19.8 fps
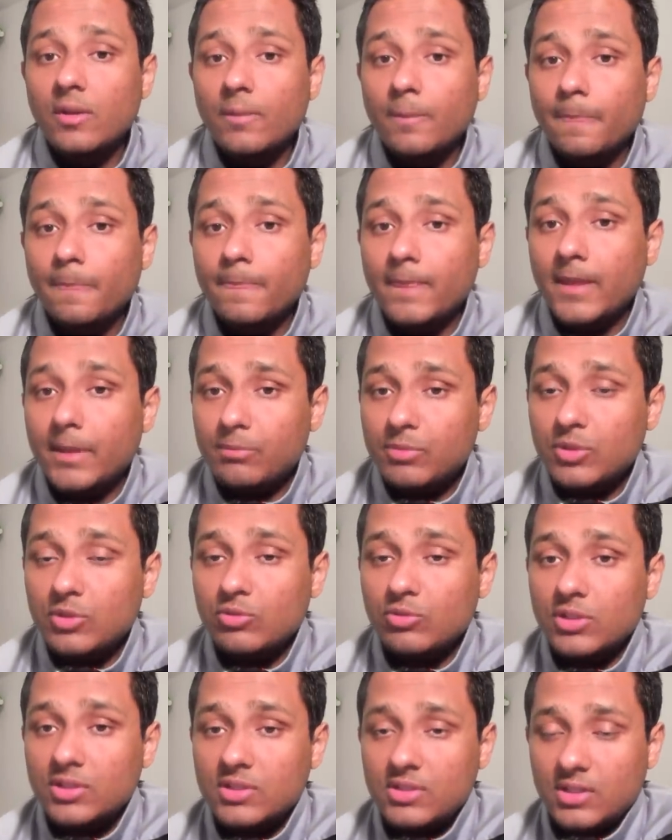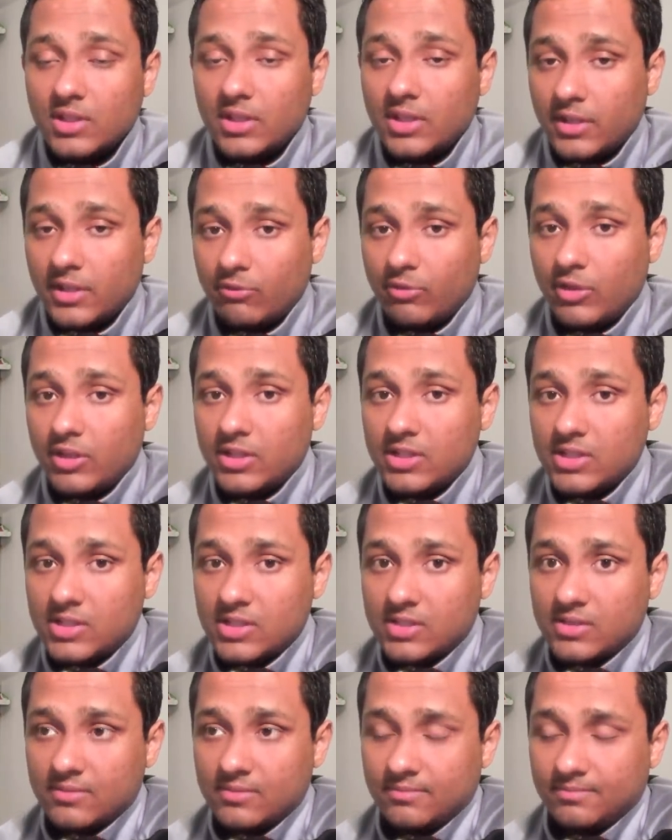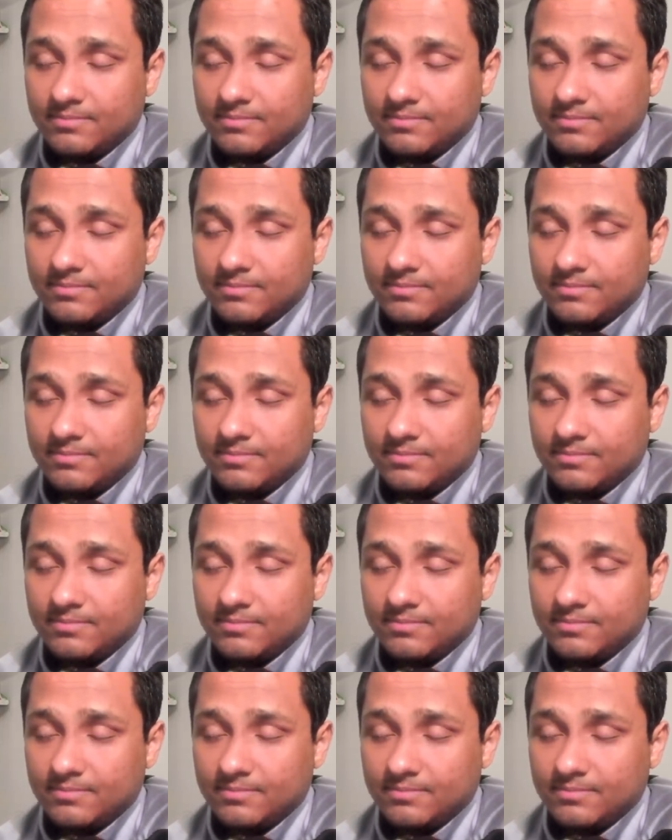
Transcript: neptune is in aquarius